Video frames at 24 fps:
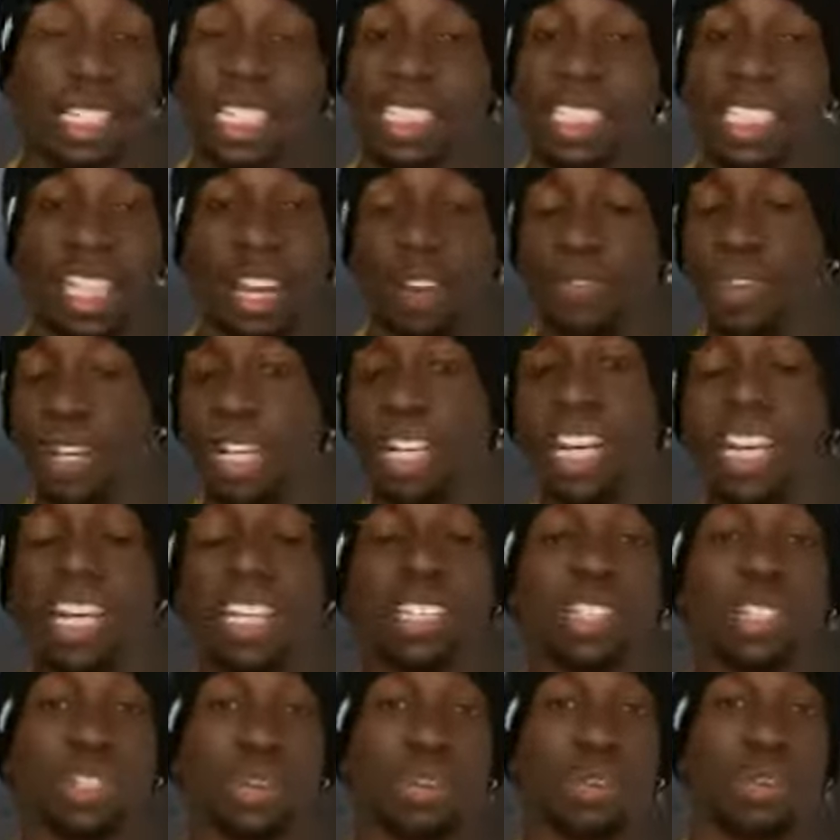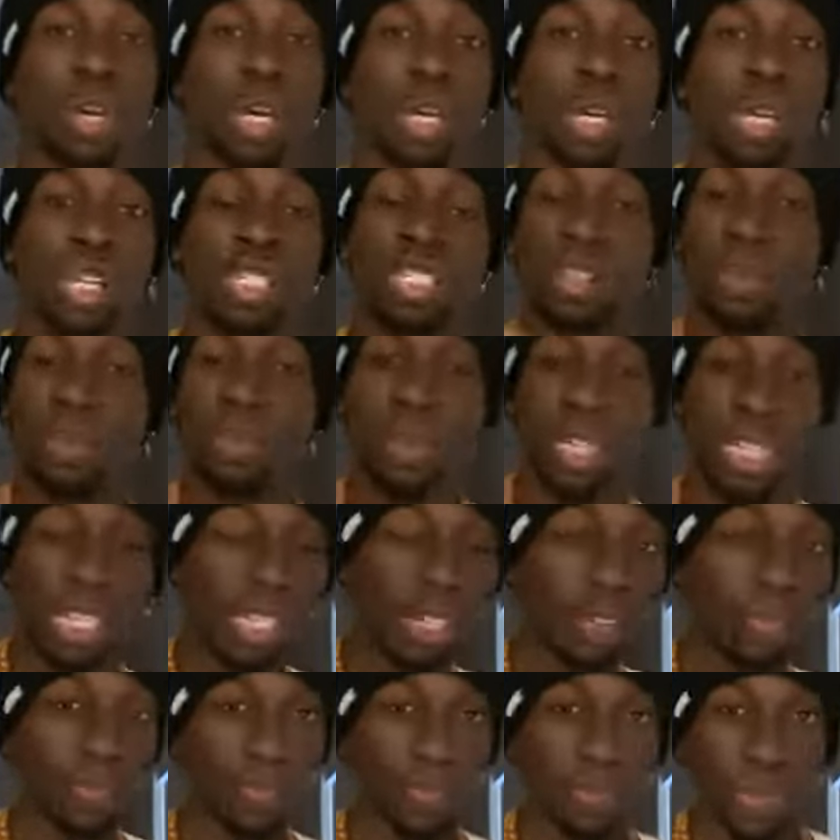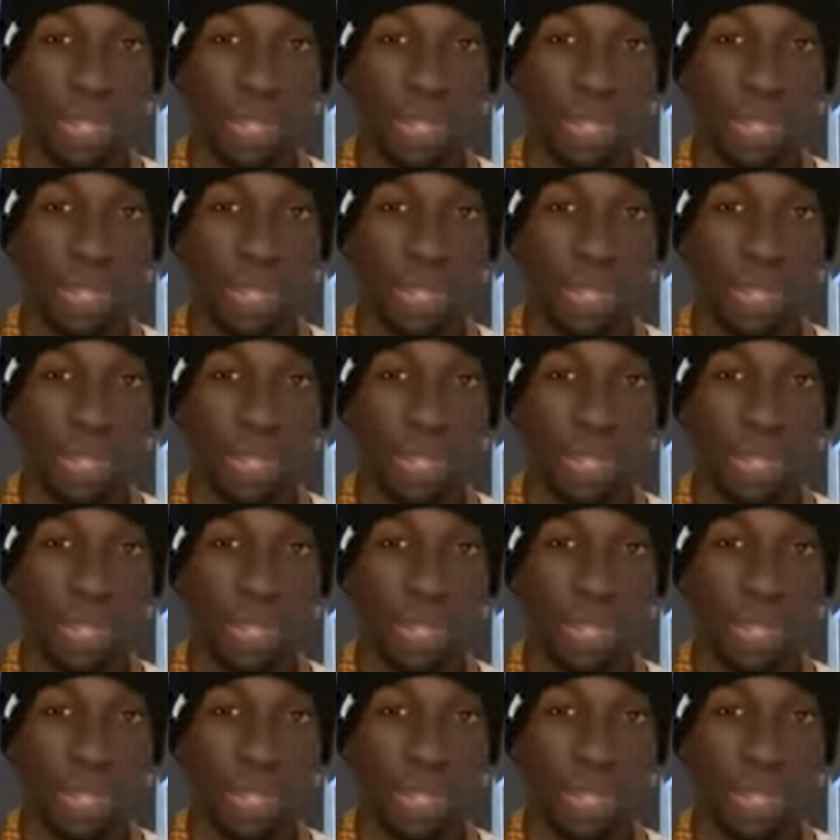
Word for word: And it's never going to end. So to me,